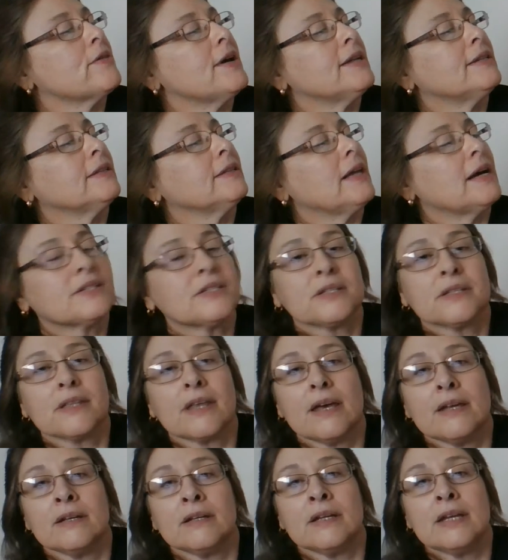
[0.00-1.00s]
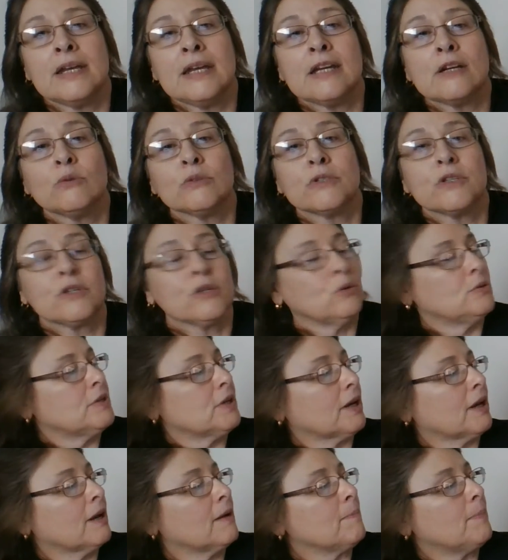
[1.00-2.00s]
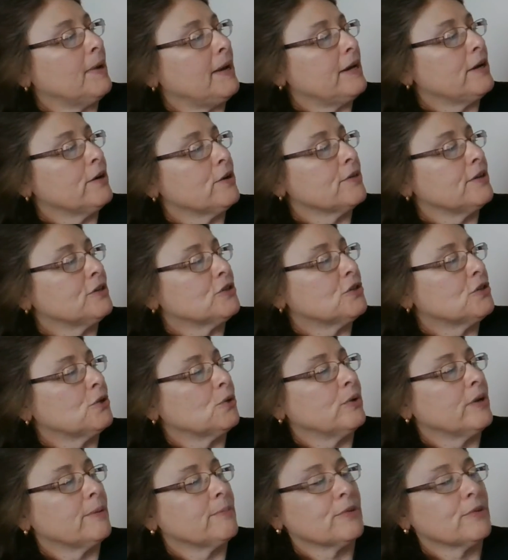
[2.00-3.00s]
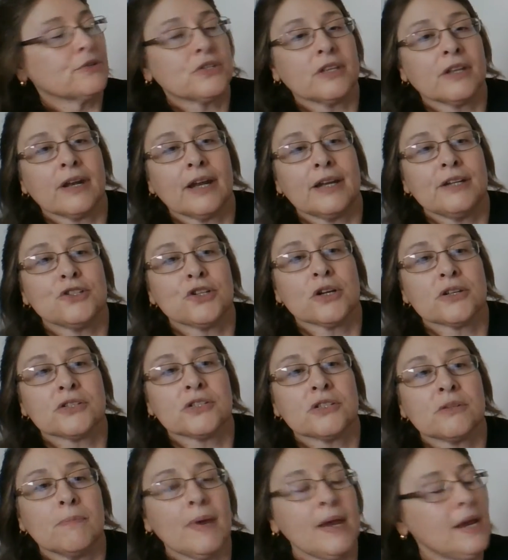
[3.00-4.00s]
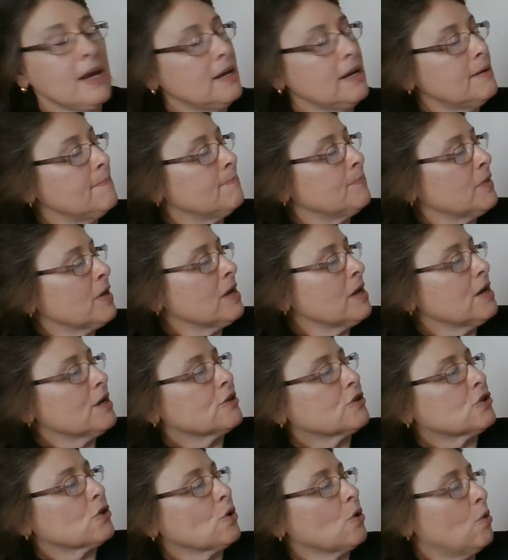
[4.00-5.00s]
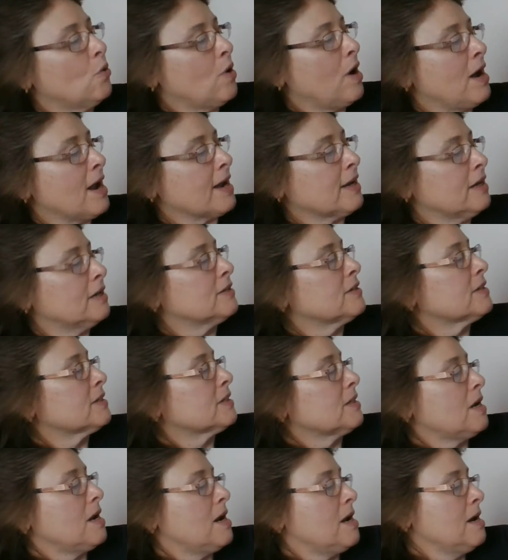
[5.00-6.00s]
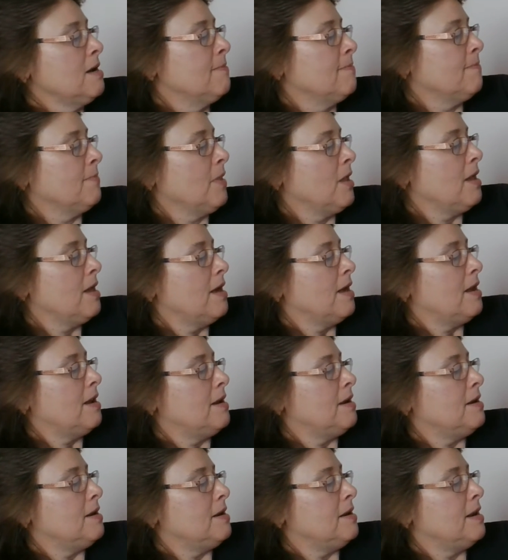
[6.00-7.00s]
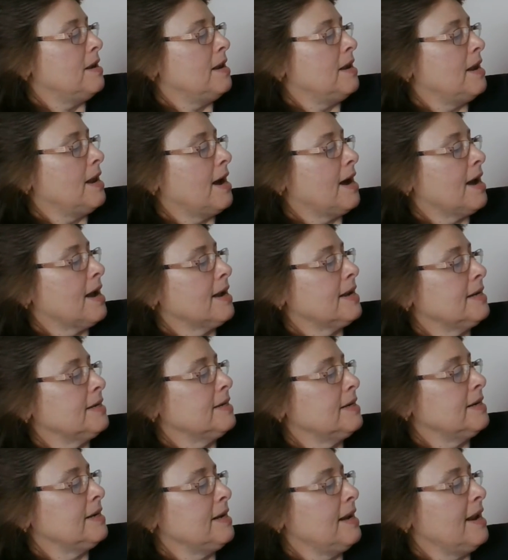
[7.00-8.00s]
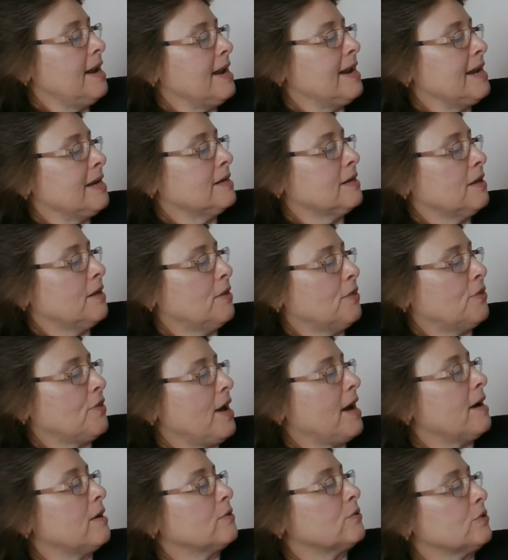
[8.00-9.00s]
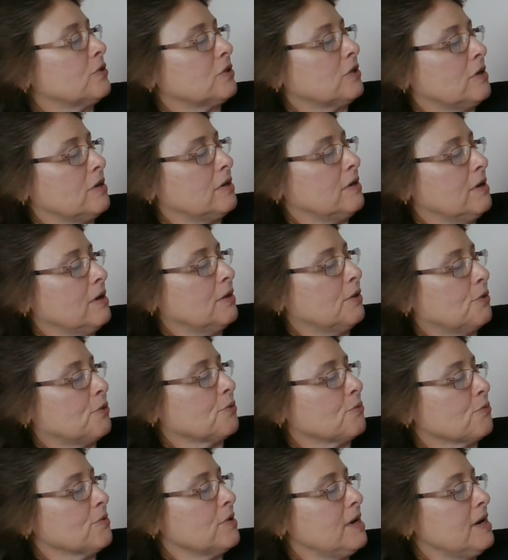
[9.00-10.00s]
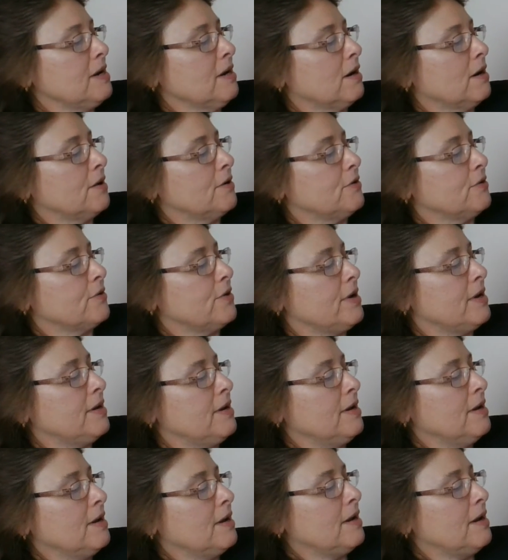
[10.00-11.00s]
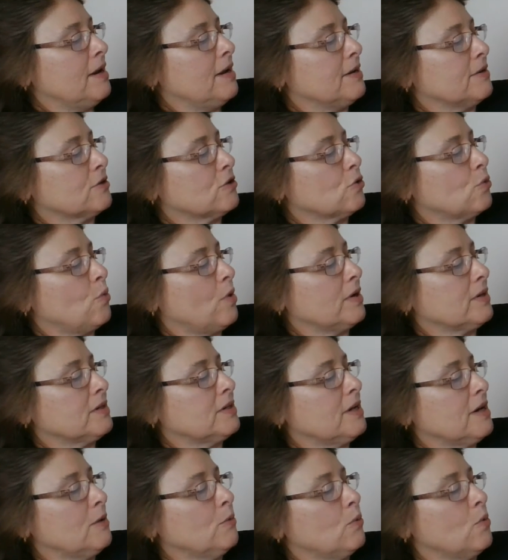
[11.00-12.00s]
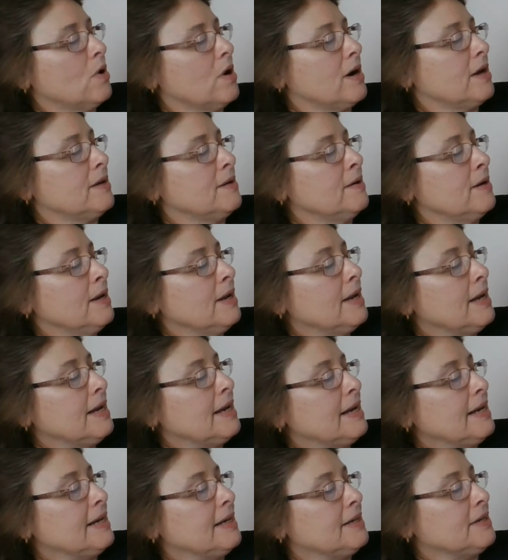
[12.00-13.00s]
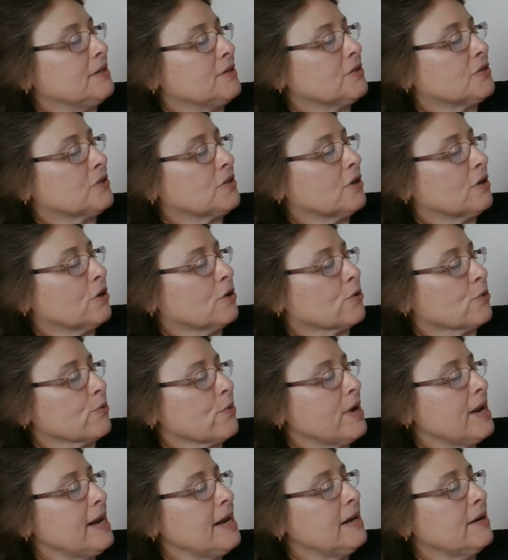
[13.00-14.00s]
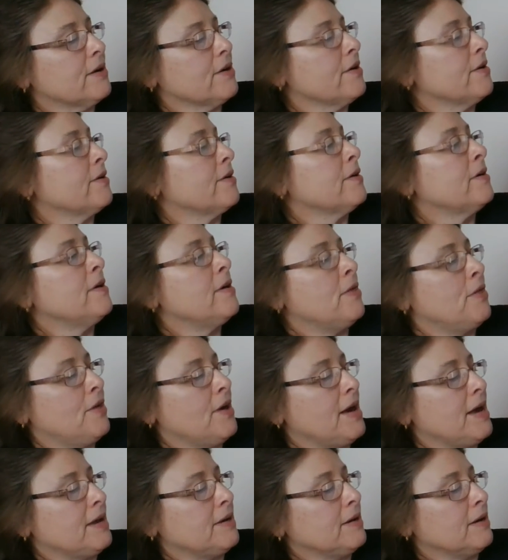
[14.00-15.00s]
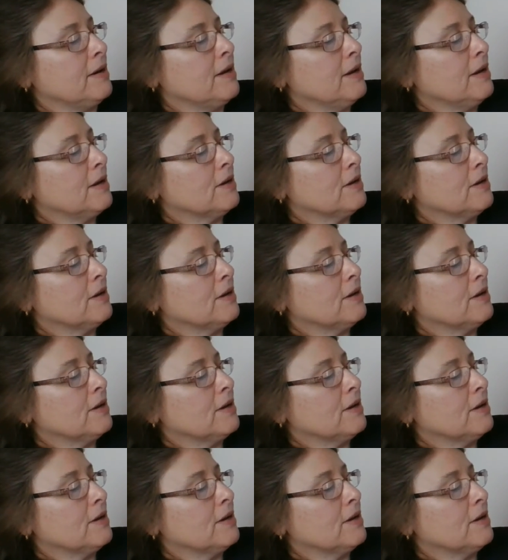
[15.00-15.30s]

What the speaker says: than, less than, and equal to compare these two numbers that I just made. So I can say 98,321 is greater than